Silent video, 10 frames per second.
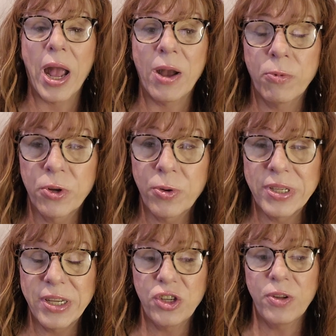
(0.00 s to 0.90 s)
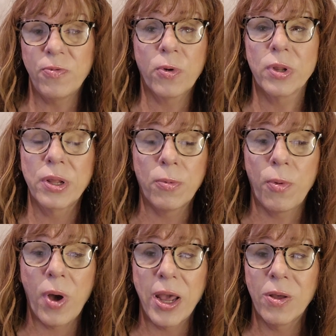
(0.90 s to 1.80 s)
outward transition for a little
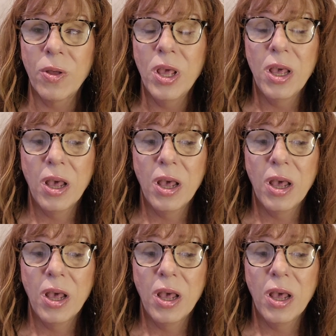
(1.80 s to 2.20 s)
while,